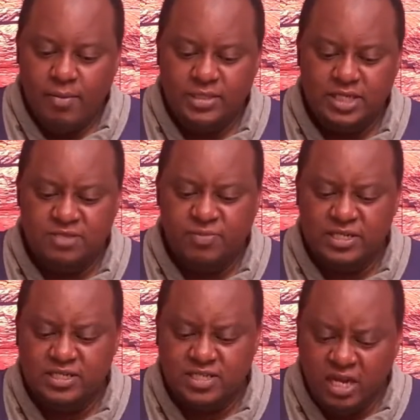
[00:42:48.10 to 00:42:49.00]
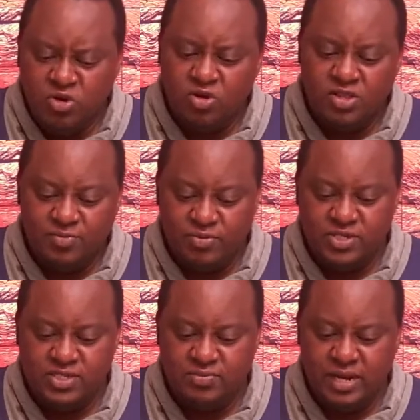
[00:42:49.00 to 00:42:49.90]
It says, But Zadok the
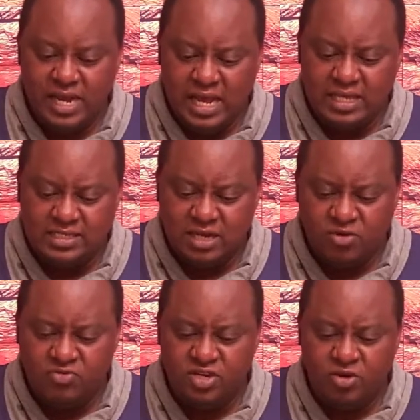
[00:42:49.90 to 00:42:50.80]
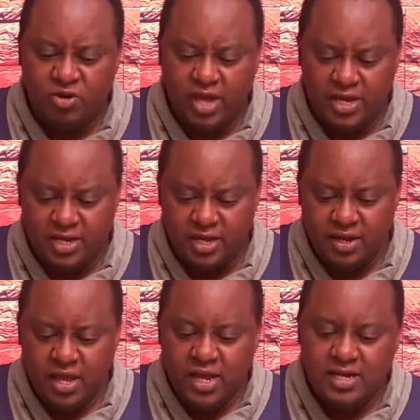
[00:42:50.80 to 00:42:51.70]
priest, Benaiah son of Jehoiada,
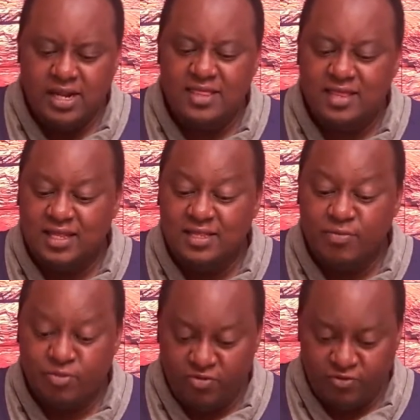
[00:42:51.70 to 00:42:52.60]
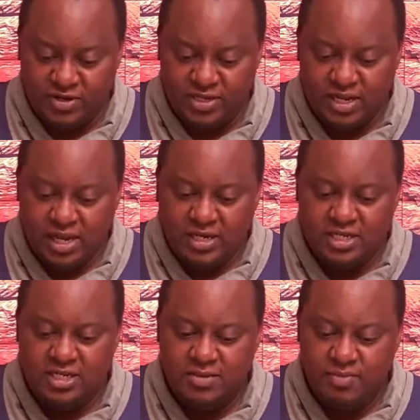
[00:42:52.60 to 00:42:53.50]
Nathan the prophet,
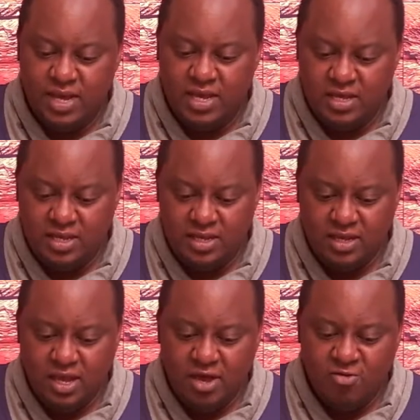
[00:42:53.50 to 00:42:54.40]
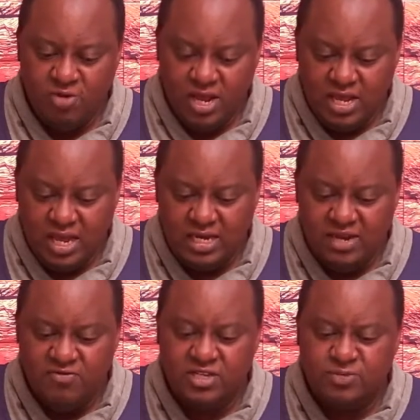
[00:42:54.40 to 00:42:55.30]
Shimei, Rei, and
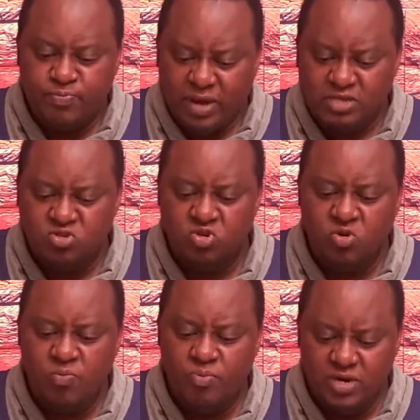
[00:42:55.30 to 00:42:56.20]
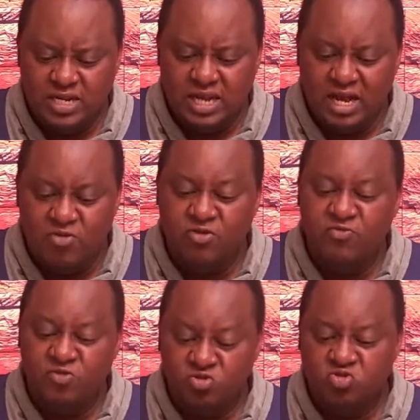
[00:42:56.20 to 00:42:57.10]
David's personal bodyguard
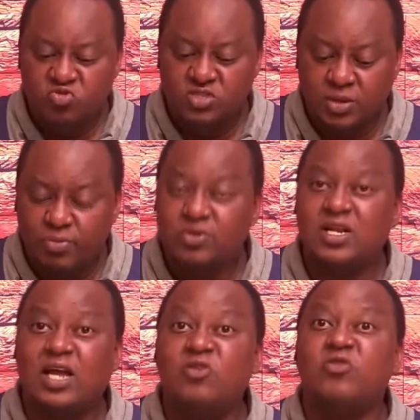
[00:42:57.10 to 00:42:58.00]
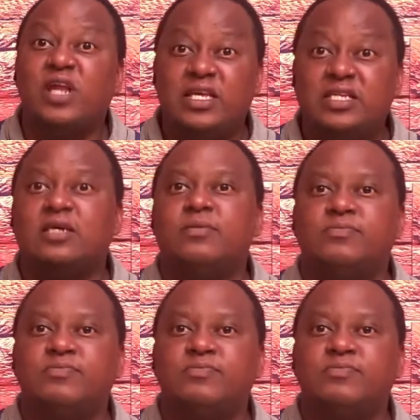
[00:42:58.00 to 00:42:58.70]
refused to support Adonijah.